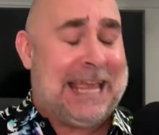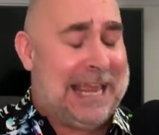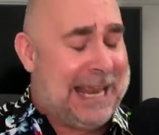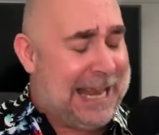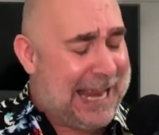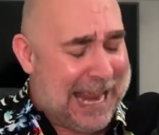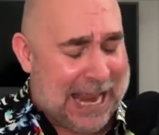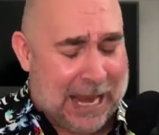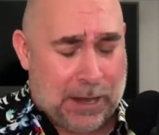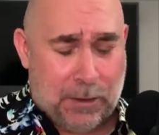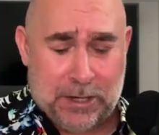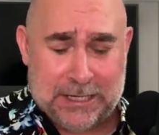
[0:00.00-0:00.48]

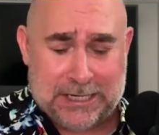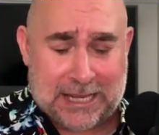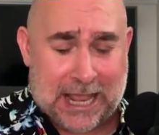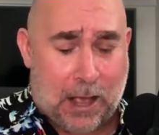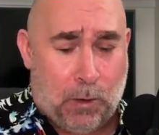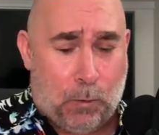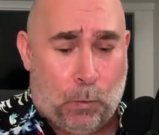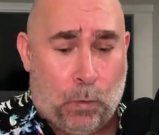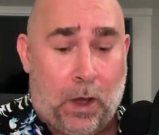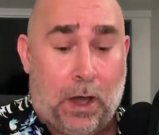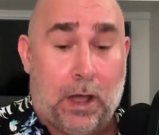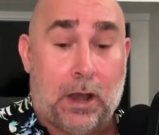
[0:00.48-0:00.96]
And he's
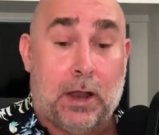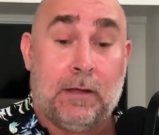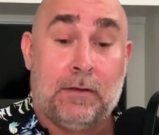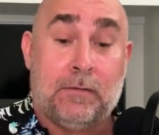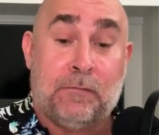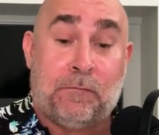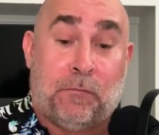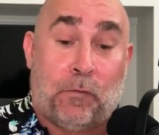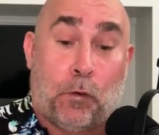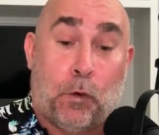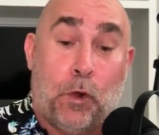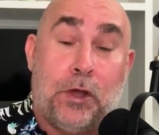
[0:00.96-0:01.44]
got
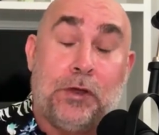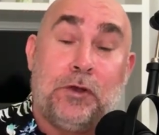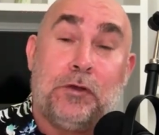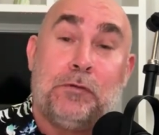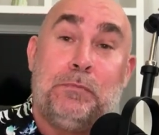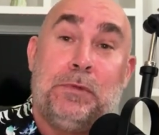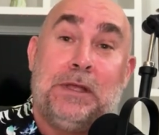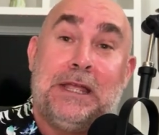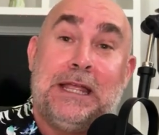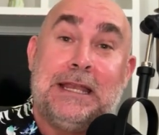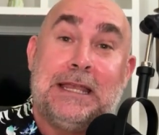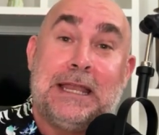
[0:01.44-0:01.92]
what,
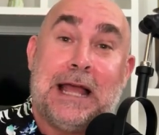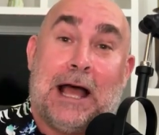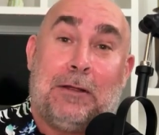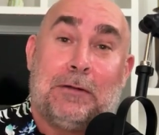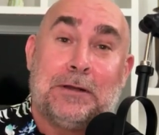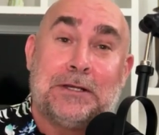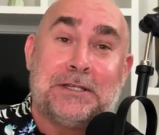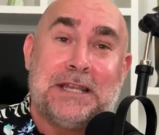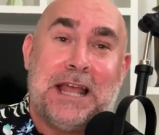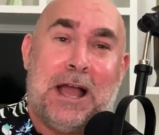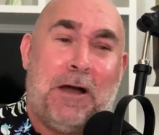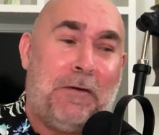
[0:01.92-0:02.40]
$400 million
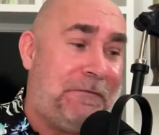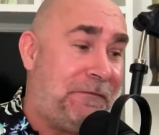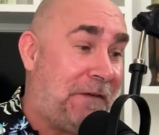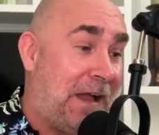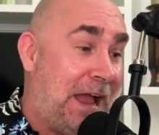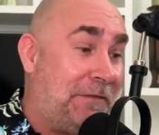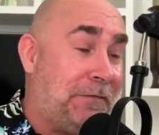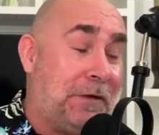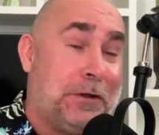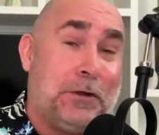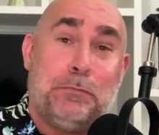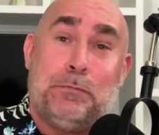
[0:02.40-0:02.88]
now,
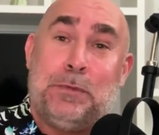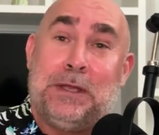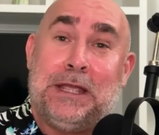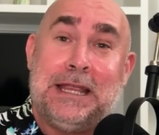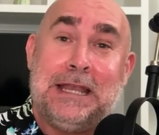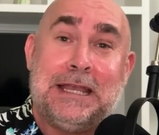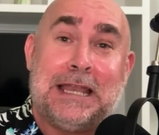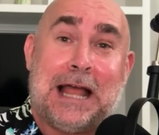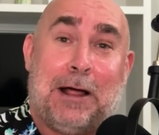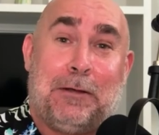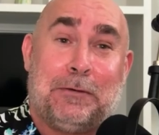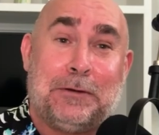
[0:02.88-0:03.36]
$500
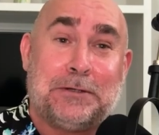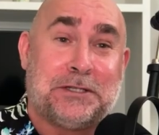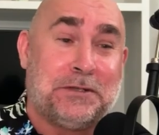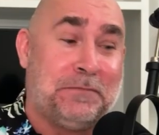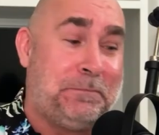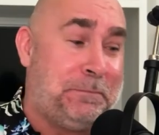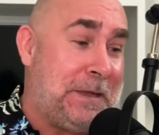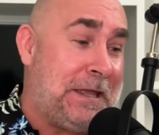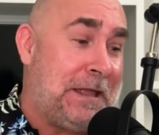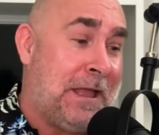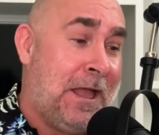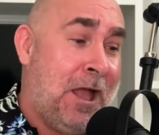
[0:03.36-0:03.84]
million
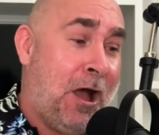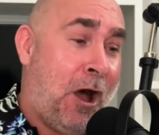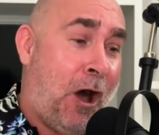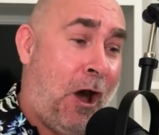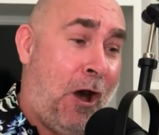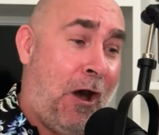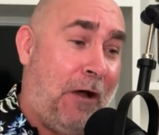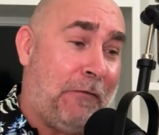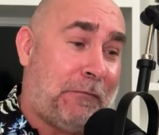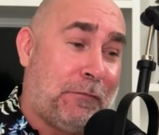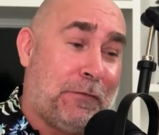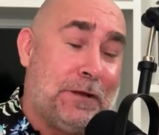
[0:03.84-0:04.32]
of
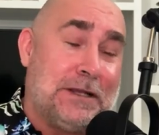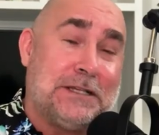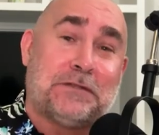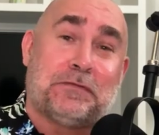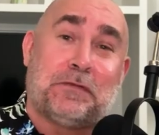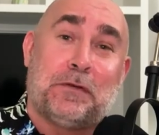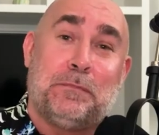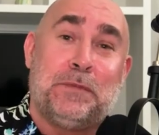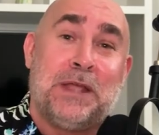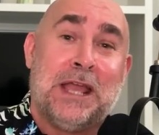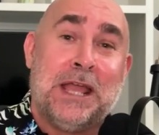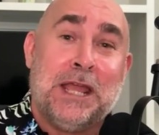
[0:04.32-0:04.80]

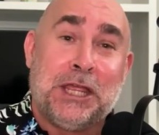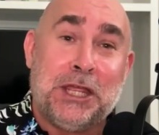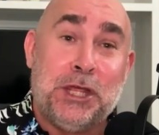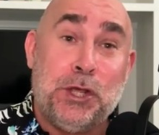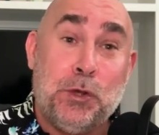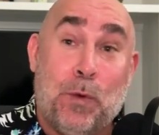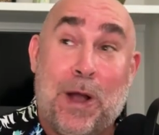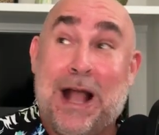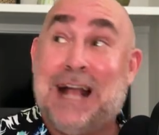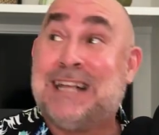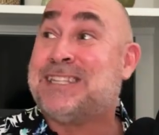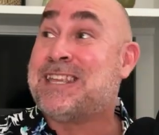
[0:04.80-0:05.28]
offerings from
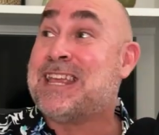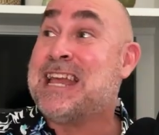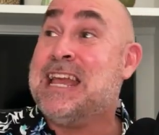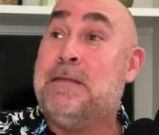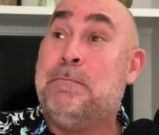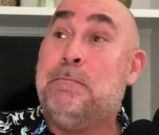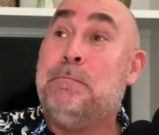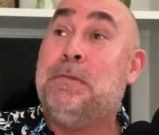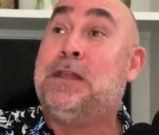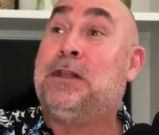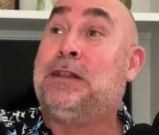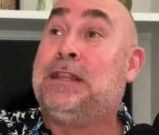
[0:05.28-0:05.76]
U.S.
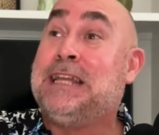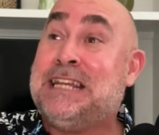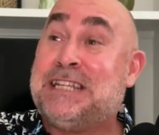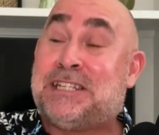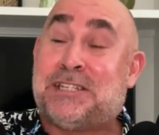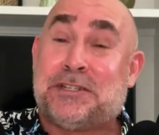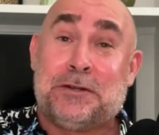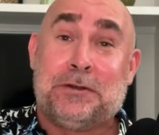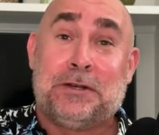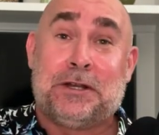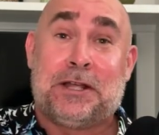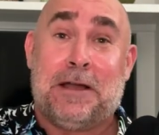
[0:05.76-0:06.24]
and Middle
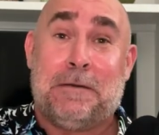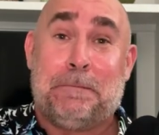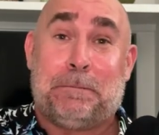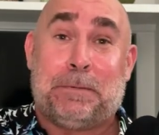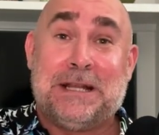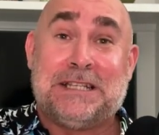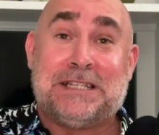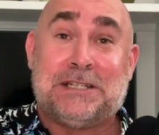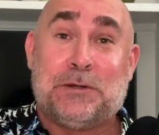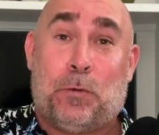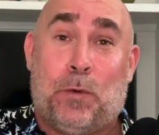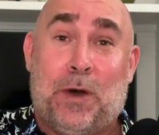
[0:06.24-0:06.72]
Eastern
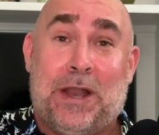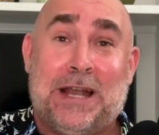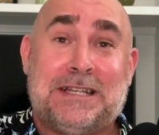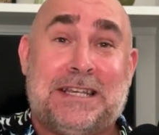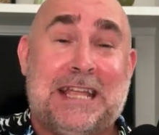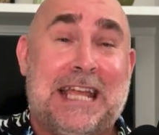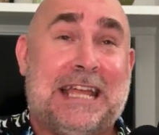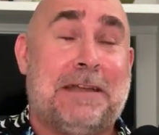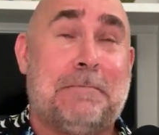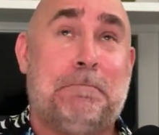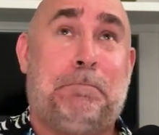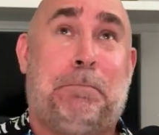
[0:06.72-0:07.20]
companies that want
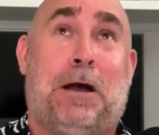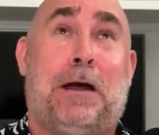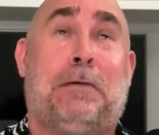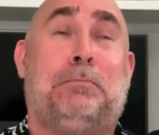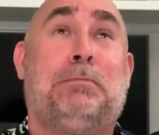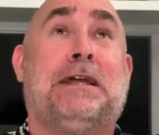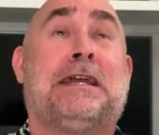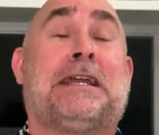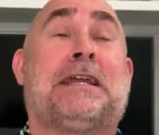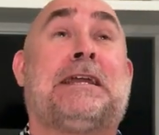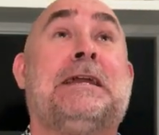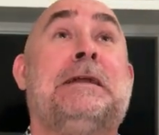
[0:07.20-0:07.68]
to take him
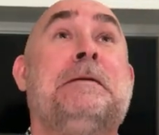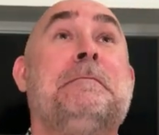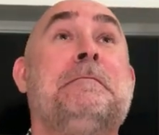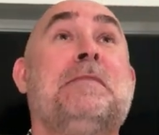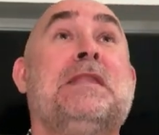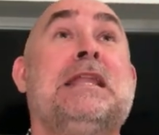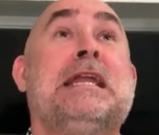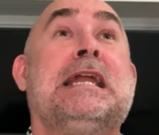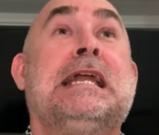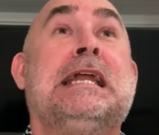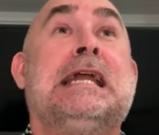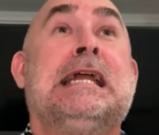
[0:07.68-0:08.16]
public.
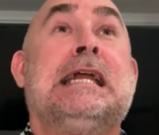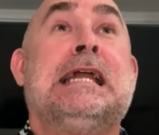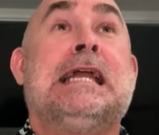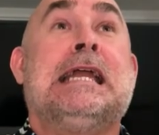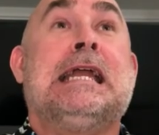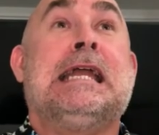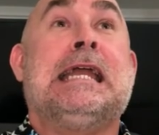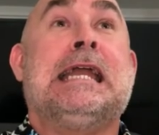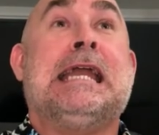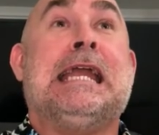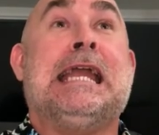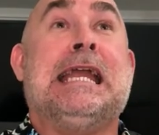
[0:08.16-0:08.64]

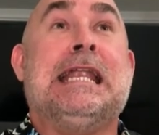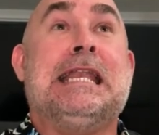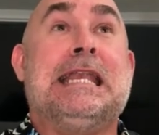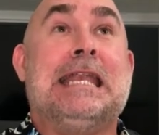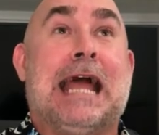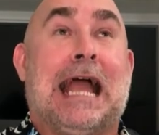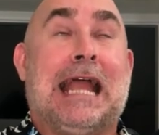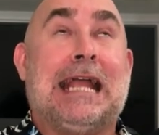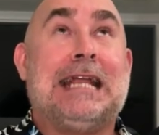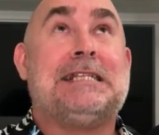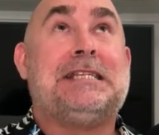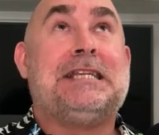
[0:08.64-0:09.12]

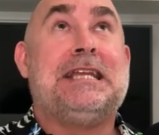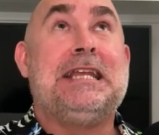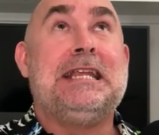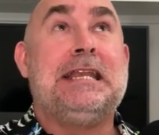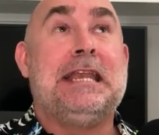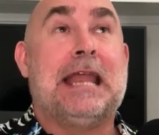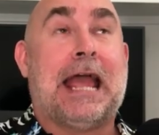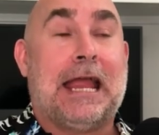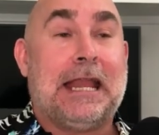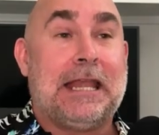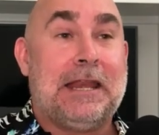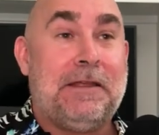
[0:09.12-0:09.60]
In
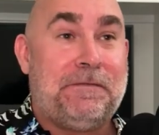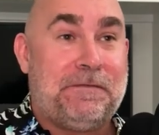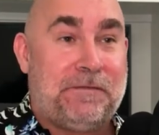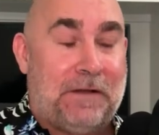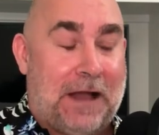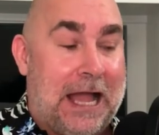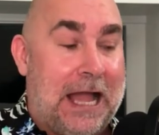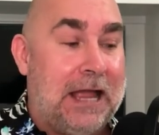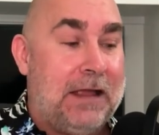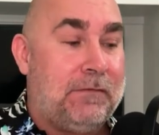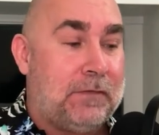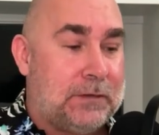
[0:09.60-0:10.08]

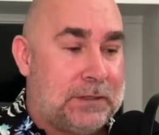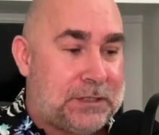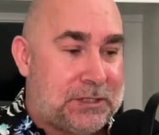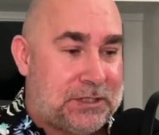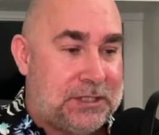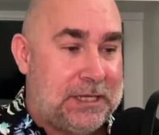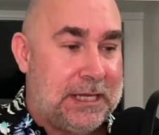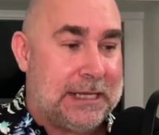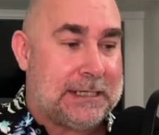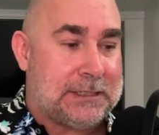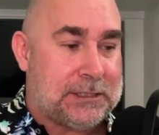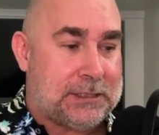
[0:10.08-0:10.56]
1995 or
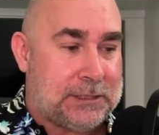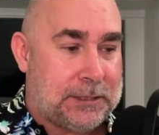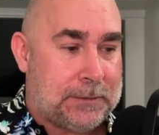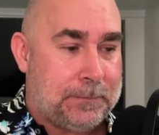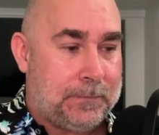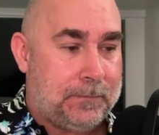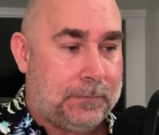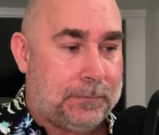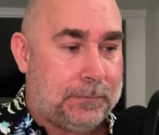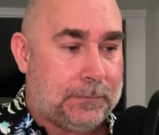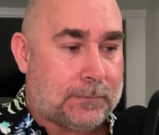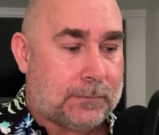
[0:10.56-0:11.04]
six,